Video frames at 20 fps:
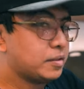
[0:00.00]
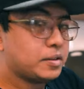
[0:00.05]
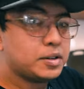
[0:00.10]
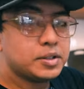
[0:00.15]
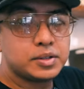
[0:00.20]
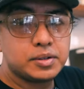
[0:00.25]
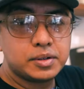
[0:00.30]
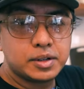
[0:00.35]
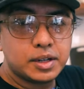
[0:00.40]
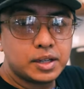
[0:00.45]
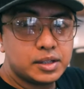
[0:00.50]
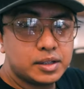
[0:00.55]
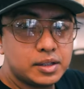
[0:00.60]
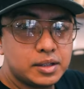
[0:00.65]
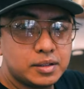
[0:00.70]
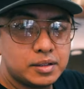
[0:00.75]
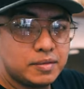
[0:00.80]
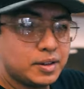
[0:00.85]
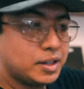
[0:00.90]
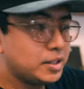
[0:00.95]
of course, you're getting
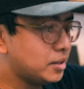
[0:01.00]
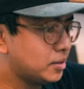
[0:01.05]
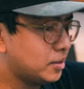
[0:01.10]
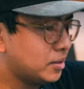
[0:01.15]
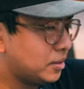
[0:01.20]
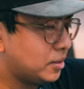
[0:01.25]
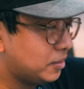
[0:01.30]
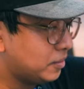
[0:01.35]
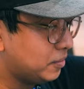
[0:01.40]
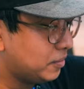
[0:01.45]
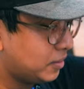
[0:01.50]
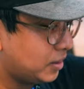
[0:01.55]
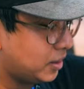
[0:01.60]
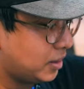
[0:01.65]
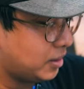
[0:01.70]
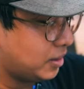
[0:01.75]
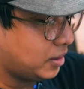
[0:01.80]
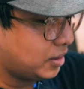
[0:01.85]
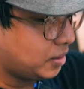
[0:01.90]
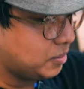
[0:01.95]
the device itself.
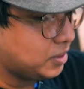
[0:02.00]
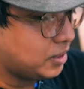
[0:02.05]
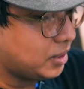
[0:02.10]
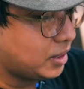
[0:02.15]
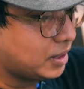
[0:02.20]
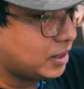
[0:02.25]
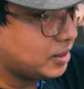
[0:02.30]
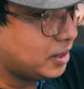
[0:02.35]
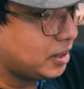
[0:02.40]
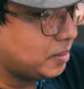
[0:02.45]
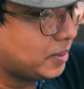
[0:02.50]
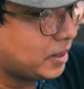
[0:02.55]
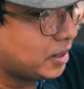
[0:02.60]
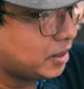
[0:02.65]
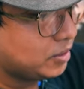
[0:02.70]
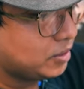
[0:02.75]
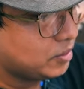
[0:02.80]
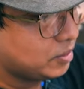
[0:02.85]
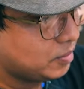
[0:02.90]
And I would say nicely packaged